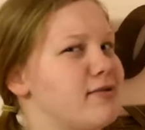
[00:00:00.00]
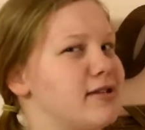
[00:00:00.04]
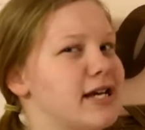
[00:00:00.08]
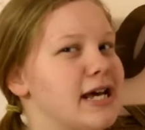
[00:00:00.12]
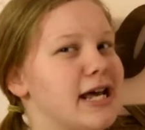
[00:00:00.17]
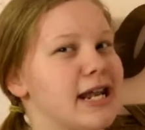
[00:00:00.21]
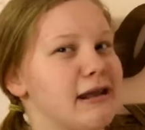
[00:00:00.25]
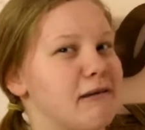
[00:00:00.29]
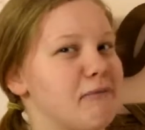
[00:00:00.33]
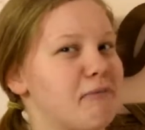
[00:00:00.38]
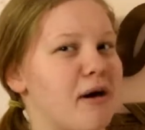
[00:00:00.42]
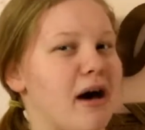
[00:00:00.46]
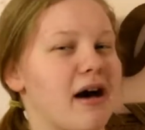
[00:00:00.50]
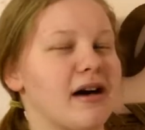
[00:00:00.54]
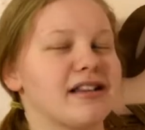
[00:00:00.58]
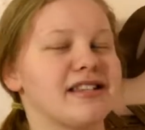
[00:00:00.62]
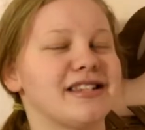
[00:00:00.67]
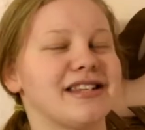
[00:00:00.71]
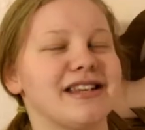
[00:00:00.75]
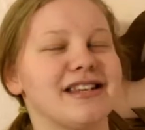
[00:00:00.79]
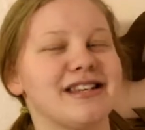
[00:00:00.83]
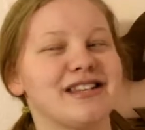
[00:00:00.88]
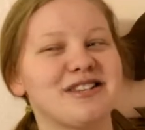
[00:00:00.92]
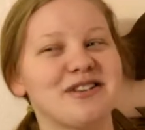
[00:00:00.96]
to any
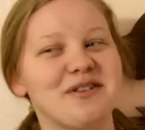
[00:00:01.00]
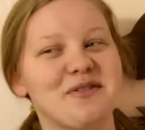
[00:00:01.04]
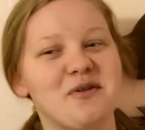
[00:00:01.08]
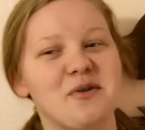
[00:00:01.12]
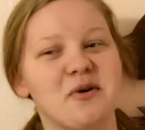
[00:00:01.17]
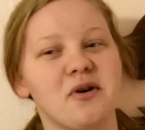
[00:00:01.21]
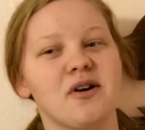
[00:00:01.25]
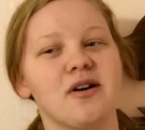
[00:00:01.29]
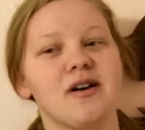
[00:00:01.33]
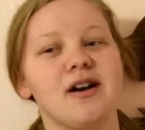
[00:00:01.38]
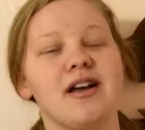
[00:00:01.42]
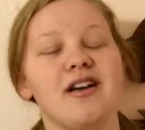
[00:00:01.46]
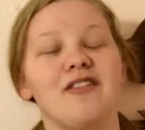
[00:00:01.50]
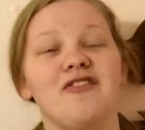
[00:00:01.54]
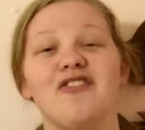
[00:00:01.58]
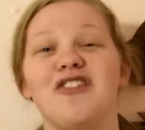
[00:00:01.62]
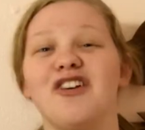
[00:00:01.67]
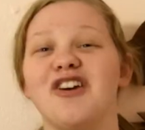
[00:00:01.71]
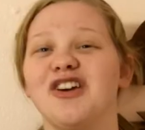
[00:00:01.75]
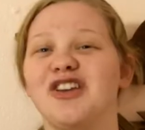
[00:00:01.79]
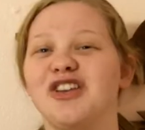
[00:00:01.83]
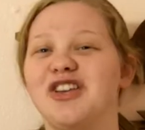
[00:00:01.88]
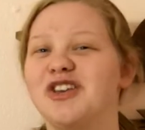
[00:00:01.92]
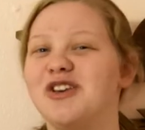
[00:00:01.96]
boxes or if
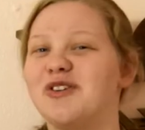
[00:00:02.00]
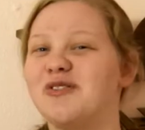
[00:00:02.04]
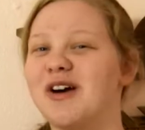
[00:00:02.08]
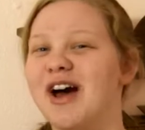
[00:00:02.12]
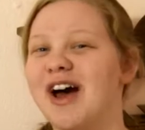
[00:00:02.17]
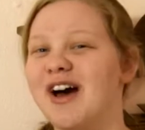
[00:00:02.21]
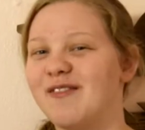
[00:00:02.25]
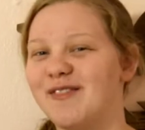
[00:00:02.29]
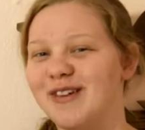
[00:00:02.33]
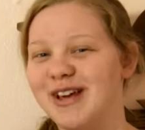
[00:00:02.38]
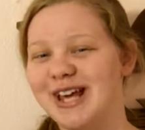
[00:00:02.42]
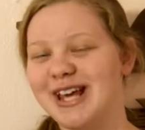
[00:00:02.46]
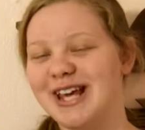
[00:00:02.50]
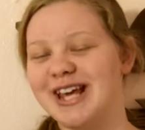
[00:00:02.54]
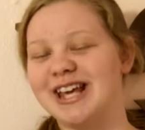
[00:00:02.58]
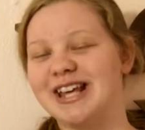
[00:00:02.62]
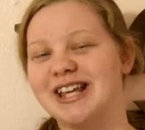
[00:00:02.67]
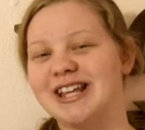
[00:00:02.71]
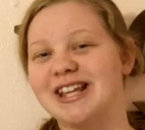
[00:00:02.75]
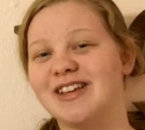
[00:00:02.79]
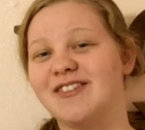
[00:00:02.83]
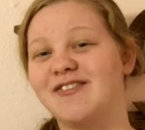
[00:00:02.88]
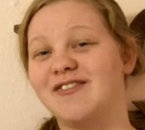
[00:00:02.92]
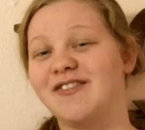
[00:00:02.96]
you have a
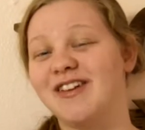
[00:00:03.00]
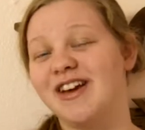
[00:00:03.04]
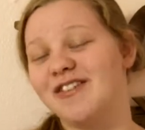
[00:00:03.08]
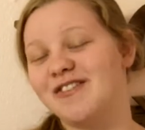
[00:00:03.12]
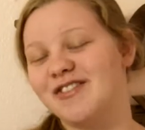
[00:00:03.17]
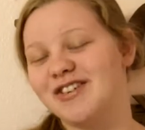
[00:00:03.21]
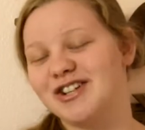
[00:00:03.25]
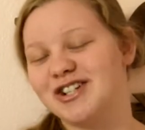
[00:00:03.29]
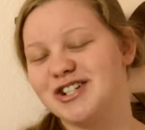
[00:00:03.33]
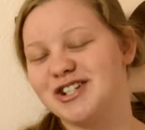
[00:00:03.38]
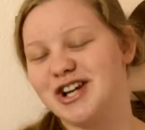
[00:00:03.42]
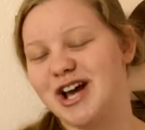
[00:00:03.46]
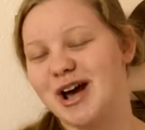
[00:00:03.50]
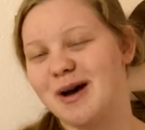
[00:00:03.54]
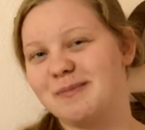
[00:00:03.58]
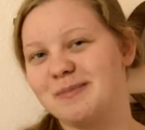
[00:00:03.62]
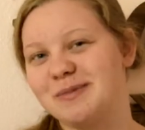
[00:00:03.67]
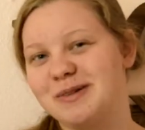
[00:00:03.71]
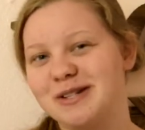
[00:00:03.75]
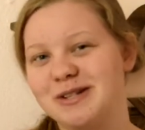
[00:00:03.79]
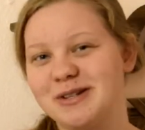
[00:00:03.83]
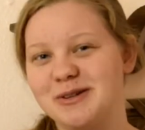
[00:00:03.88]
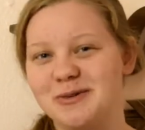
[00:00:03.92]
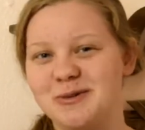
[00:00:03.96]
favorite shop
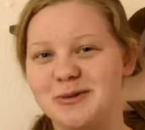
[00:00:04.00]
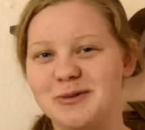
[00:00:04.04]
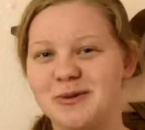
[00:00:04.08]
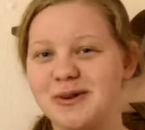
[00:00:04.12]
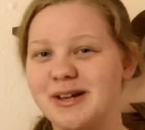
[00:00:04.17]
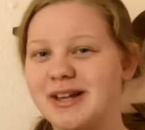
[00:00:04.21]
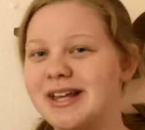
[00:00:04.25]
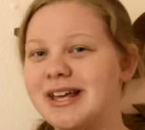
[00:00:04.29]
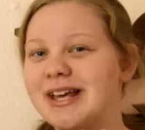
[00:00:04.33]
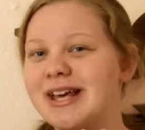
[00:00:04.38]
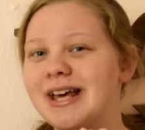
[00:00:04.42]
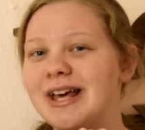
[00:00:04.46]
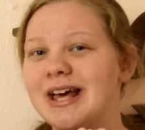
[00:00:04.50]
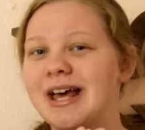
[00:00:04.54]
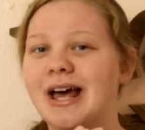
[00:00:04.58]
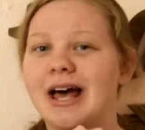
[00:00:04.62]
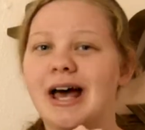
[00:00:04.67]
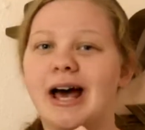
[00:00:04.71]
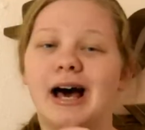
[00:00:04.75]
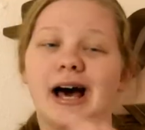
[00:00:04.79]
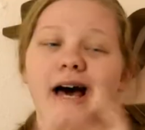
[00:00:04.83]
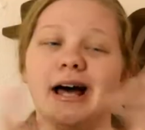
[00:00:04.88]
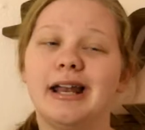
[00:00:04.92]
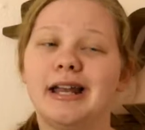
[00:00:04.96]
to
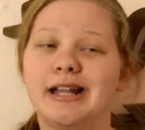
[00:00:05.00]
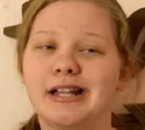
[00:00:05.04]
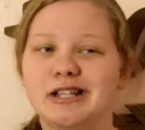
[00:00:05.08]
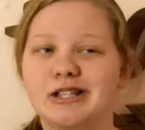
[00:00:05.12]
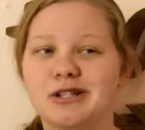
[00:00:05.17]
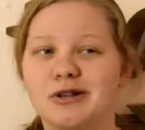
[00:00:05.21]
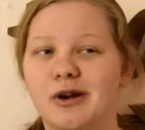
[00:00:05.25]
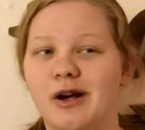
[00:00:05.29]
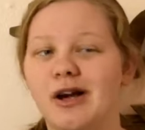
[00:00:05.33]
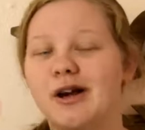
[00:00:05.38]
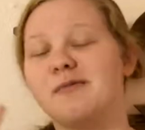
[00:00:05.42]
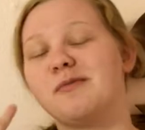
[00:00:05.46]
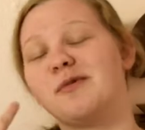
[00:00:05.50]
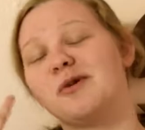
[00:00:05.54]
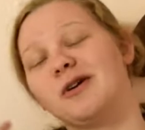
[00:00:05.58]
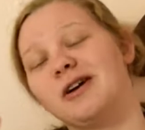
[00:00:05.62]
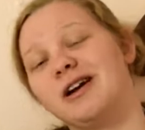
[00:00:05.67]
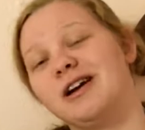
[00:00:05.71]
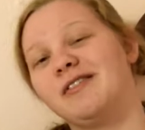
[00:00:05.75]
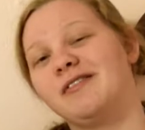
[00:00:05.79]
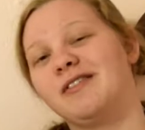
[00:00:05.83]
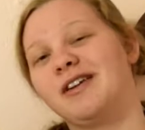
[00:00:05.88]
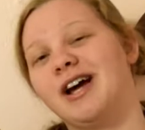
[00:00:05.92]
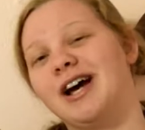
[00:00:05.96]
on Instagram or
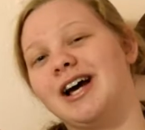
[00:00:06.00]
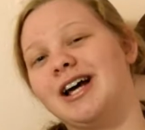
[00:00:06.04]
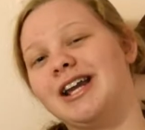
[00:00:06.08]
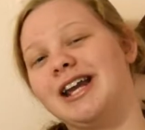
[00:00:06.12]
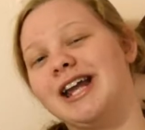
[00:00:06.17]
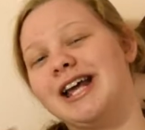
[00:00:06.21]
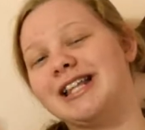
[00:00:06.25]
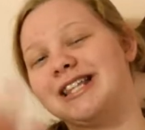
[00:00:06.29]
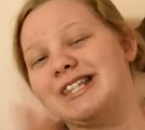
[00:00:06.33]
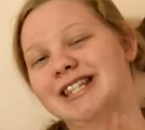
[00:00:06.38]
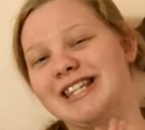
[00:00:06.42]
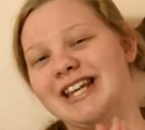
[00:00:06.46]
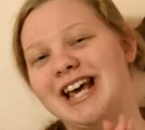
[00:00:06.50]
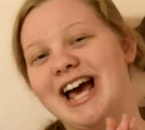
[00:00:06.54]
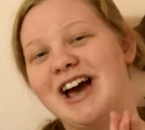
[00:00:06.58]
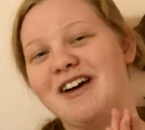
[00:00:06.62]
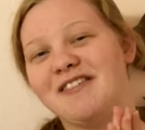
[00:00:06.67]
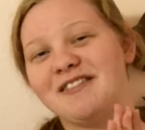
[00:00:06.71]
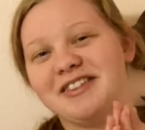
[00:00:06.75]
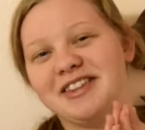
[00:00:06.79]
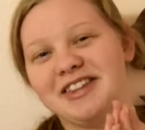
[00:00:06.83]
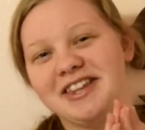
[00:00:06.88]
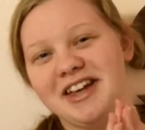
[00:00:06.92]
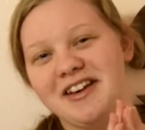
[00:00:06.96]
even on Etsy.
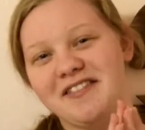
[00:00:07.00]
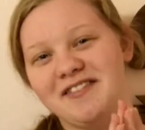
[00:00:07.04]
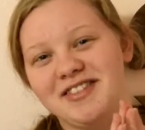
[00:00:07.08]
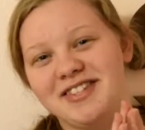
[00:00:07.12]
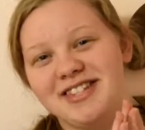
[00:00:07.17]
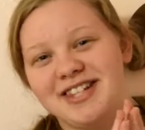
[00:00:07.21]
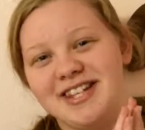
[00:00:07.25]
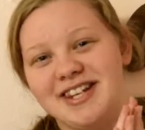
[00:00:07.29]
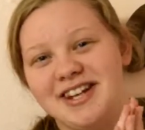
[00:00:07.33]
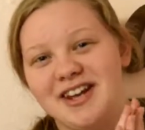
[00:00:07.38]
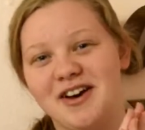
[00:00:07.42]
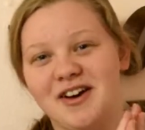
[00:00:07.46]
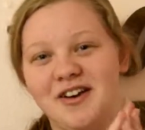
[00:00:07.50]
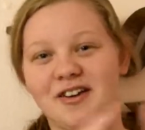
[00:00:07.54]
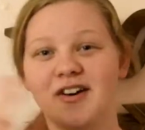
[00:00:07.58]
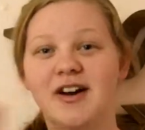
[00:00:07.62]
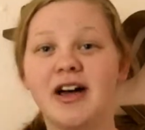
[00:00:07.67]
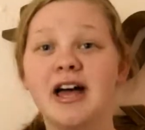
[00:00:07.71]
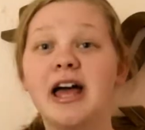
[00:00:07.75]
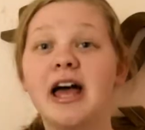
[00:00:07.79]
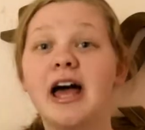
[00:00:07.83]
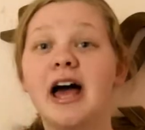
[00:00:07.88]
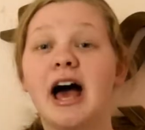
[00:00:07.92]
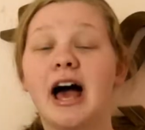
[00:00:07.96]
I would love to know.
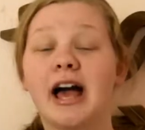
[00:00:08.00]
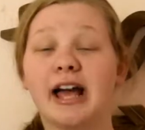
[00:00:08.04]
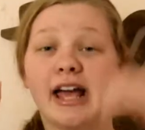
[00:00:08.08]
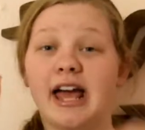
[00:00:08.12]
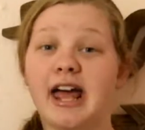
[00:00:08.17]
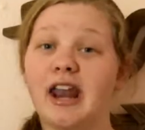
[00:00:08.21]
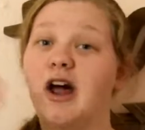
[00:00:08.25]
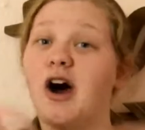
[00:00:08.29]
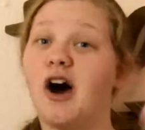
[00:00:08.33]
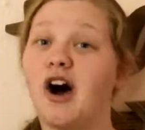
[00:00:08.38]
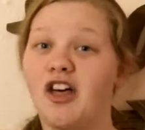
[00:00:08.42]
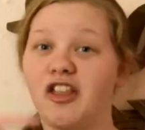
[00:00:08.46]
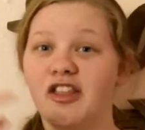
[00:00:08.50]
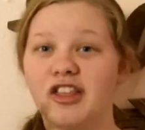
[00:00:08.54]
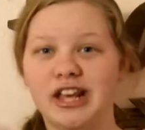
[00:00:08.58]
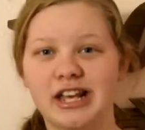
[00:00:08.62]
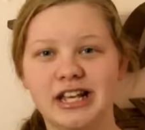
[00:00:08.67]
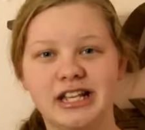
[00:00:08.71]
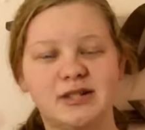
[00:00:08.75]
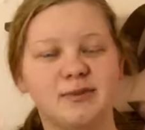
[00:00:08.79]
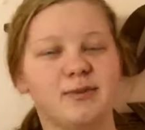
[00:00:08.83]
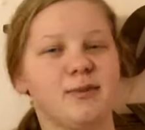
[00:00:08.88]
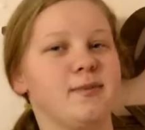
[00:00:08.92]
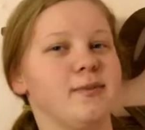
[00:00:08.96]
Again, all
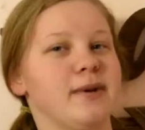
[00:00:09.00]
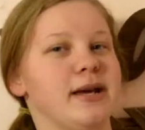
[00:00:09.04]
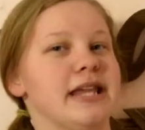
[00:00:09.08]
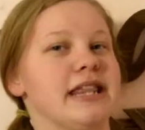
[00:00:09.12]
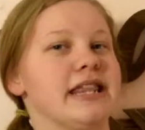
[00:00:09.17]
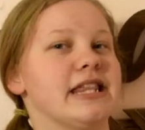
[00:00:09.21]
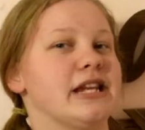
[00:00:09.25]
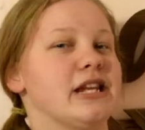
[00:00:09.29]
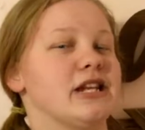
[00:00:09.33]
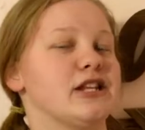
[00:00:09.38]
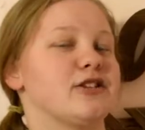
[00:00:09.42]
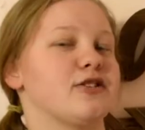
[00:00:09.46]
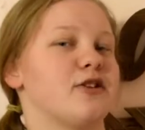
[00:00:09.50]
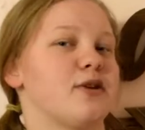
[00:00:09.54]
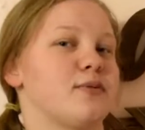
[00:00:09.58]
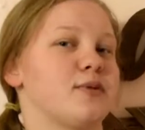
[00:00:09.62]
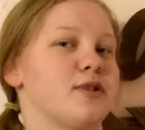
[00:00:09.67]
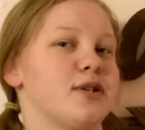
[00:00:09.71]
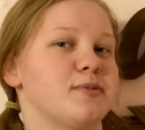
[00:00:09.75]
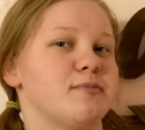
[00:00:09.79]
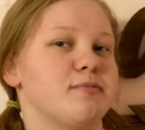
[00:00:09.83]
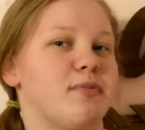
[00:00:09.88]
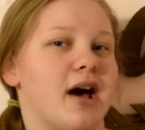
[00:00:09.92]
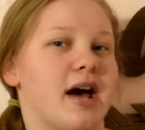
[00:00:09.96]
links will be in the
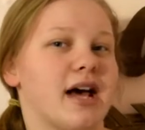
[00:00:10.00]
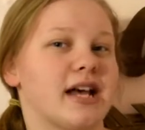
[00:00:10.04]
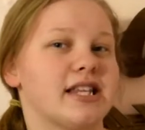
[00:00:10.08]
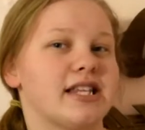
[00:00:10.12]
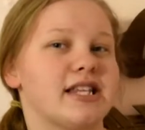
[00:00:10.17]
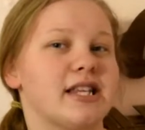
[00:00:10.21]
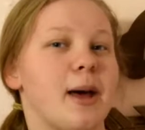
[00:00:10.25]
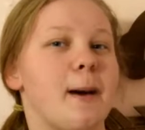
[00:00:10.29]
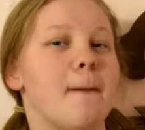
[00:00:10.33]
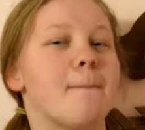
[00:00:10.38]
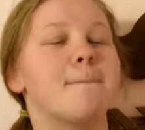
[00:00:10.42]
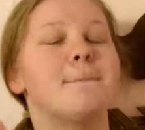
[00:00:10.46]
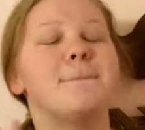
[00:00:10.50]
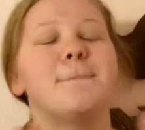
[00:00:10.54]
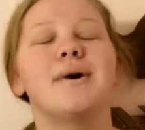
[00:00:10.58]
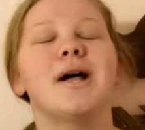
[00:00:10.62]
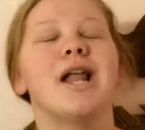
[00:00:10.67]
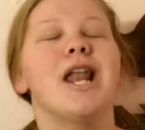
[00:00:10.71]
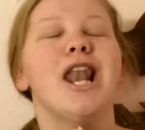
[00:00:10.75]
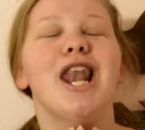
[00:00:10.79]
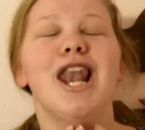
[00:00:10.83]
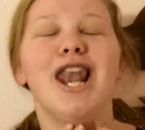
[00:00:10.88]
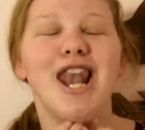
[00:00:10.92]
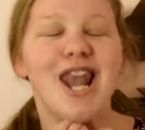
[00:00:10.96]
description box
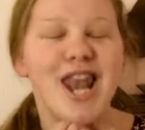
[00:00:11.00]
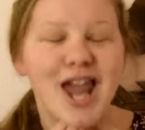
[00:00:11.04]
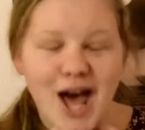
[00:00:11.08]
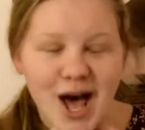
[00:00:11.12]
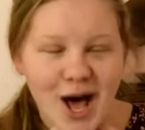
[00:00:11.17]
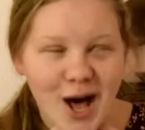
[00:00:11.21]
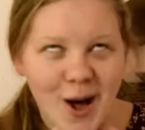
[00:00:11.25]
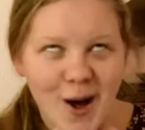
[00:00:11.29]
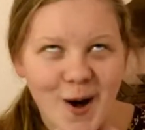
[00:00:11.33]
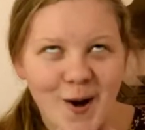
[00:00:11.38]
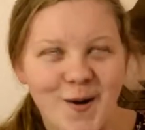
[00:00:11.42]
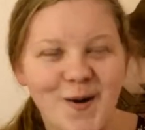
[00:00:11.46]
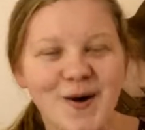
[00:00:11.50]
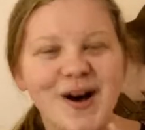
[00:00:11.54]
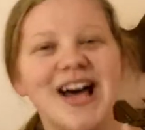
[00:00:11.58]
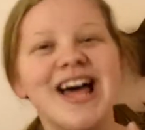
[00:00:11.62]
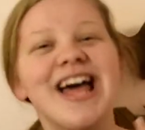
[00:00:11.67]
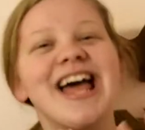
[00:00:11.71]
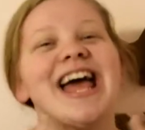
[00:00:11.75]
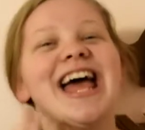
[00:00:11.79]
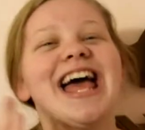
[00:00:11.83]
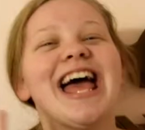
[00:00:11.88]
below.